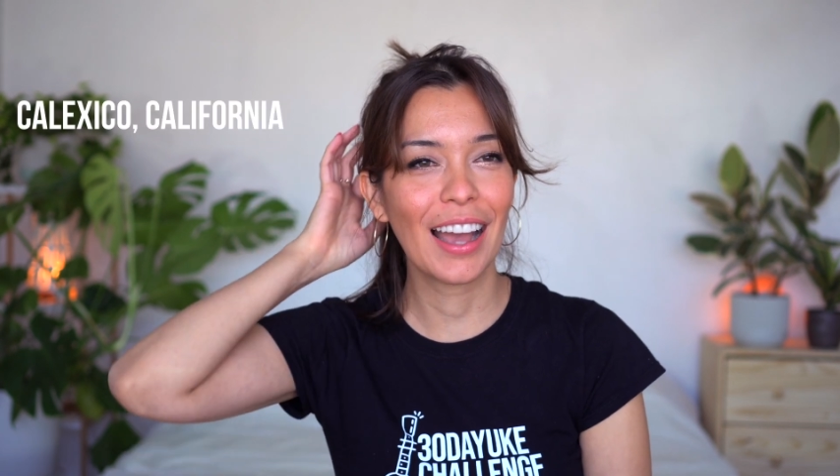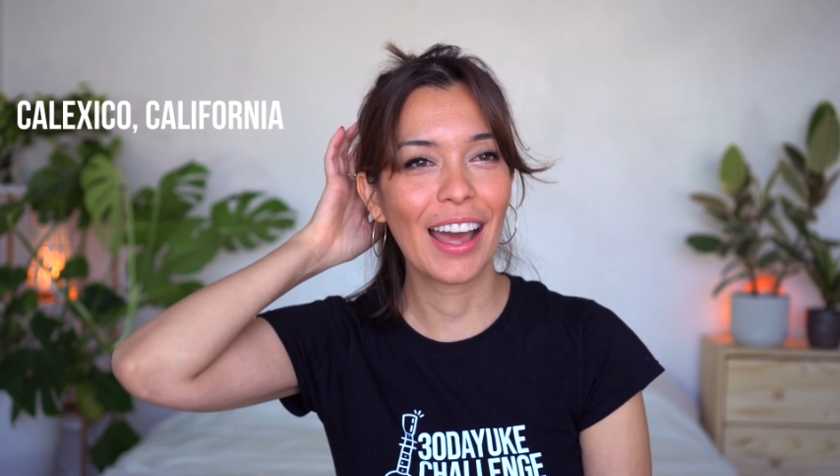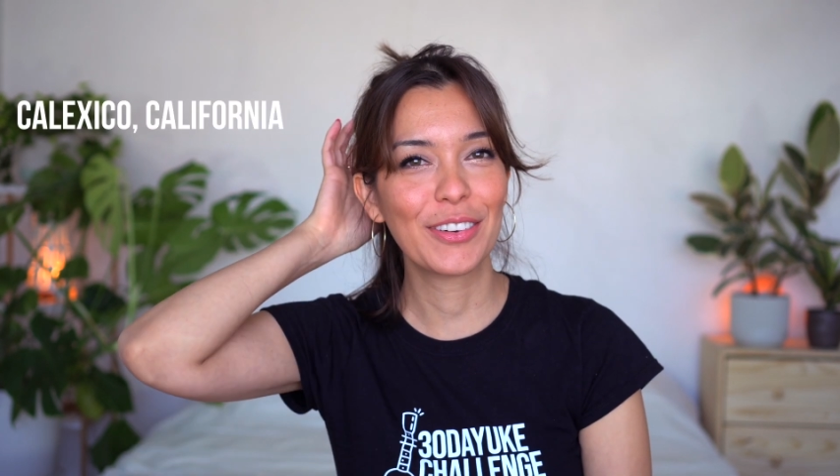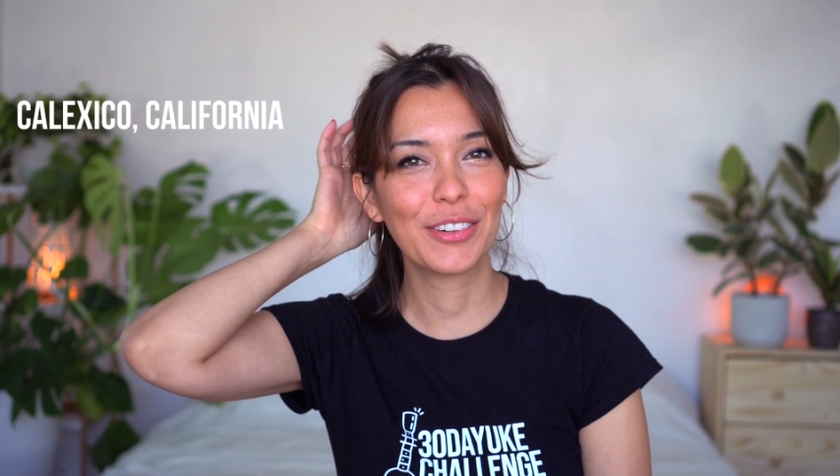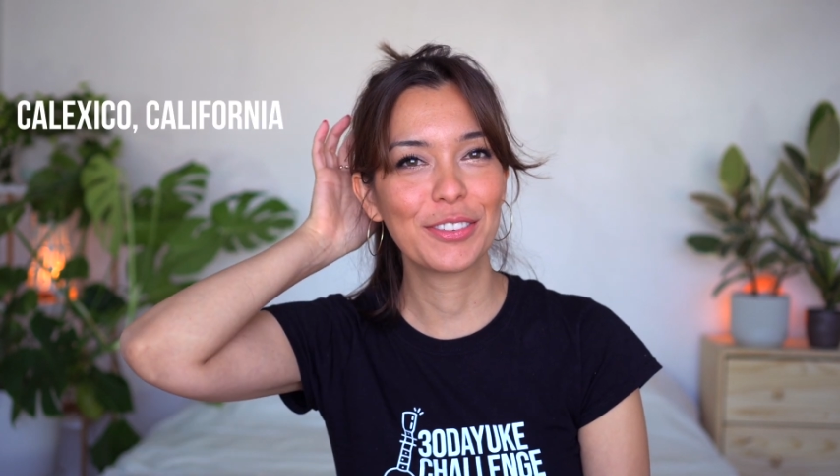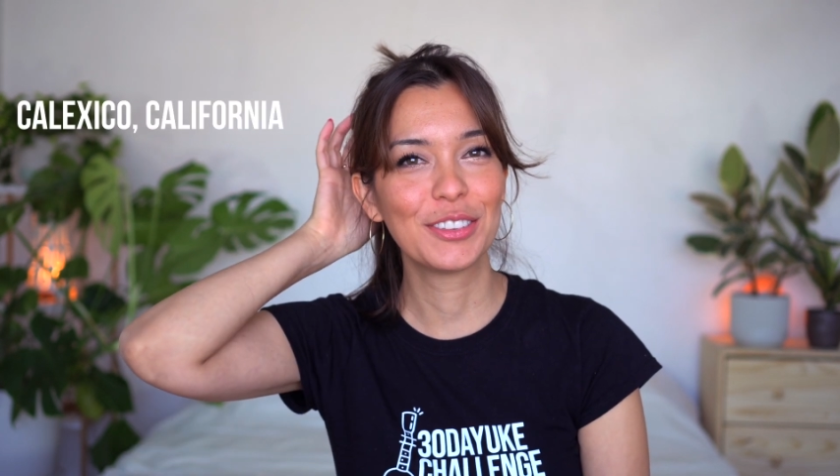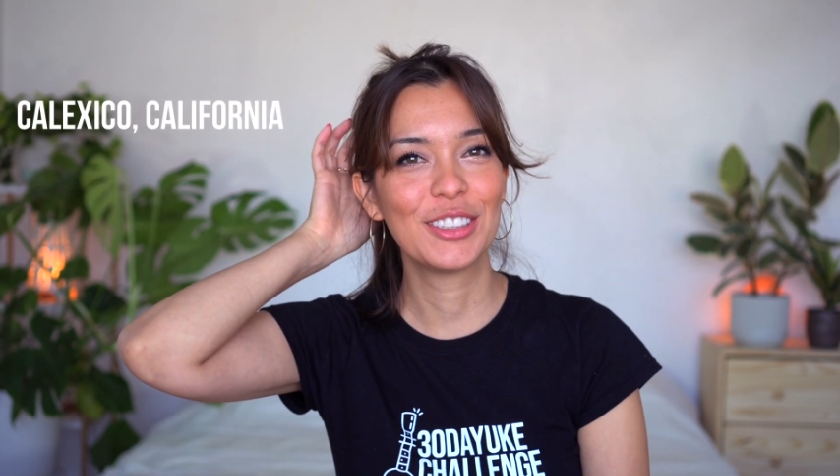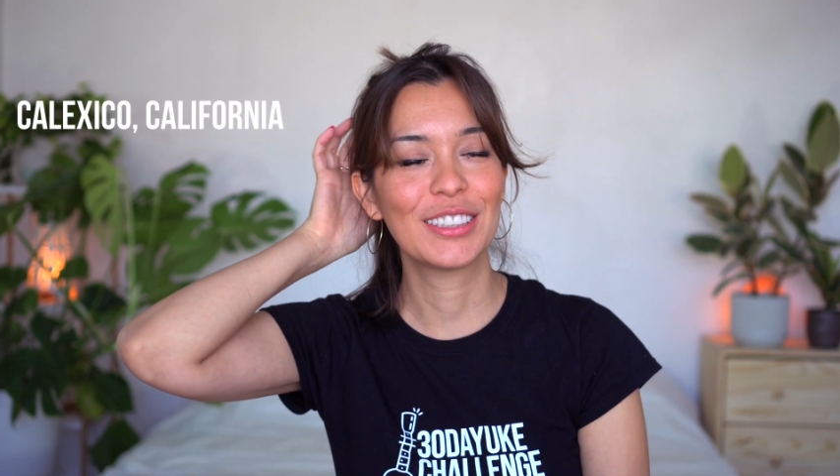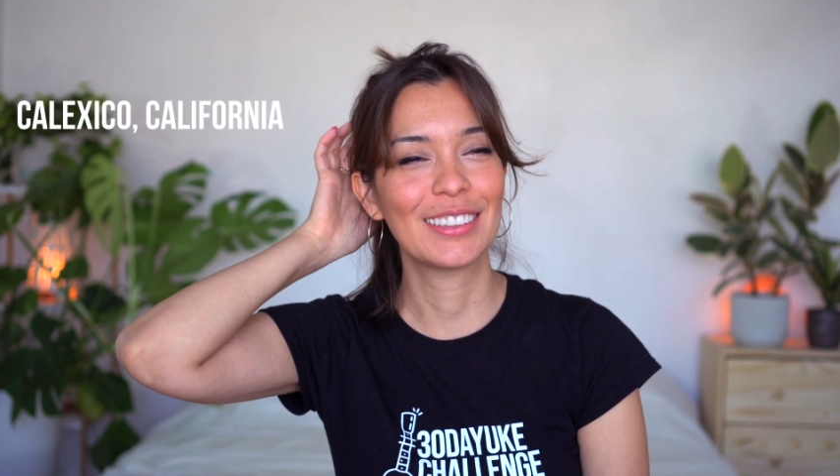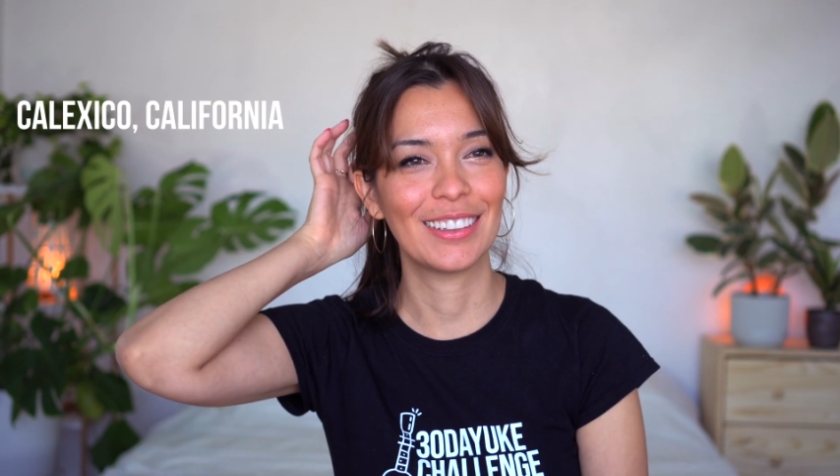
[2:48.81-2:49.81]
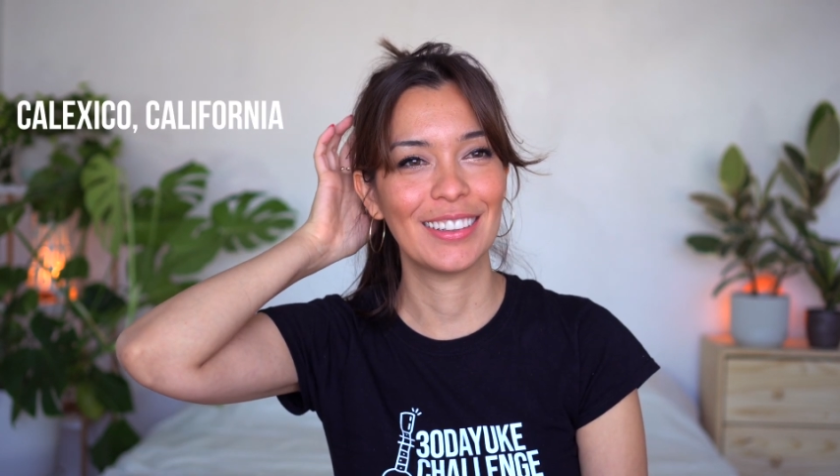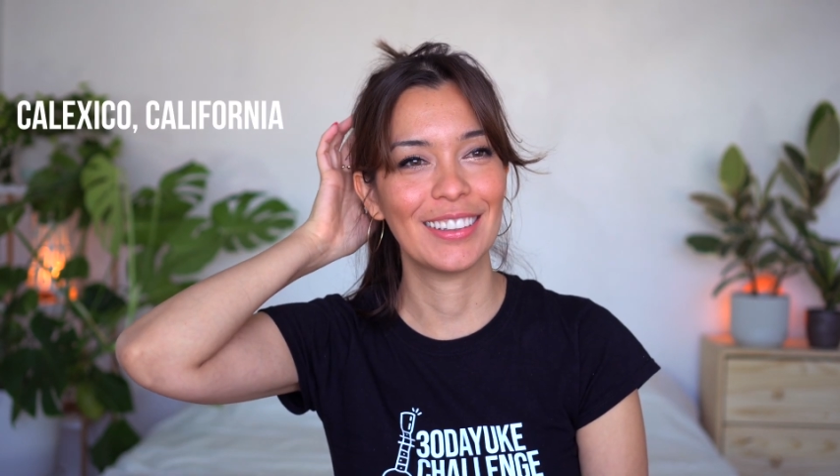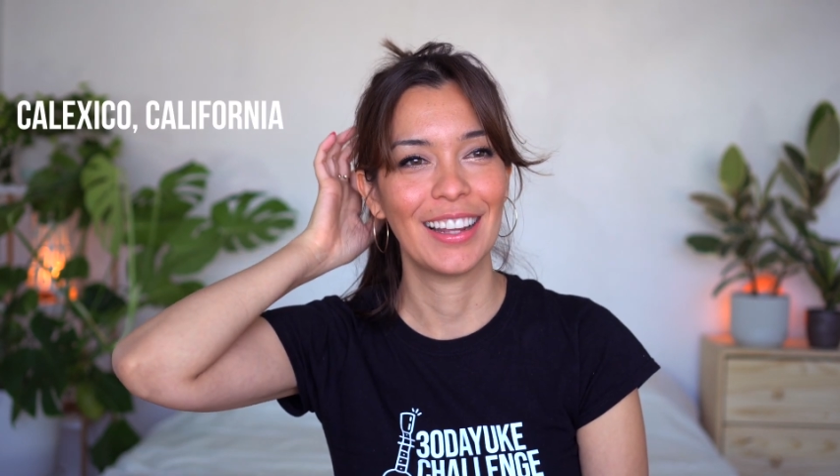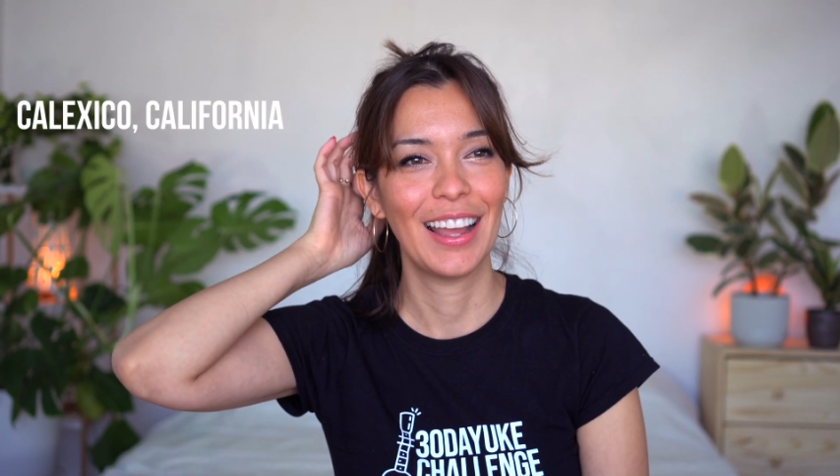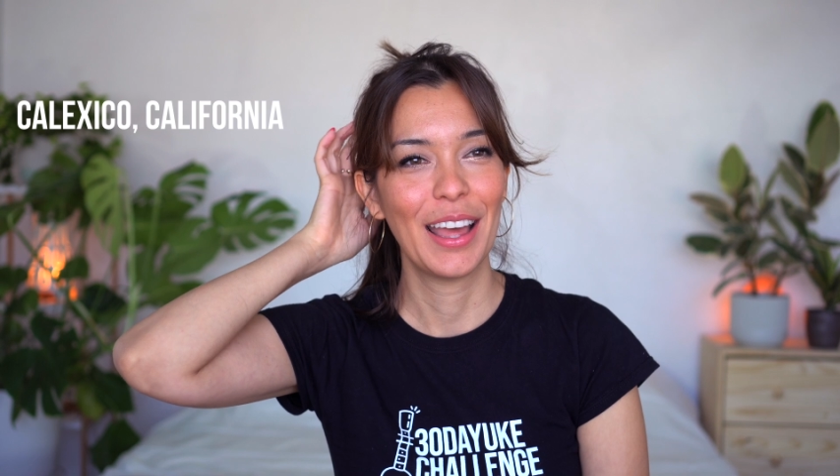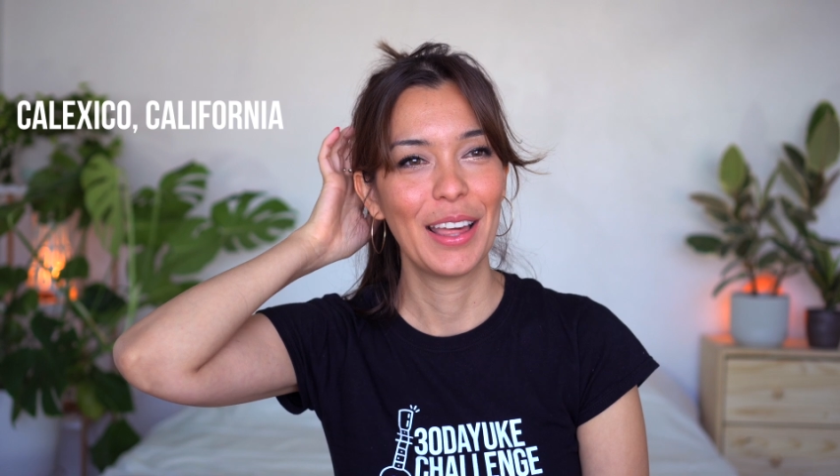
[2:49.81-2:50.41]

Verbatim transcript: I don't know if you just heard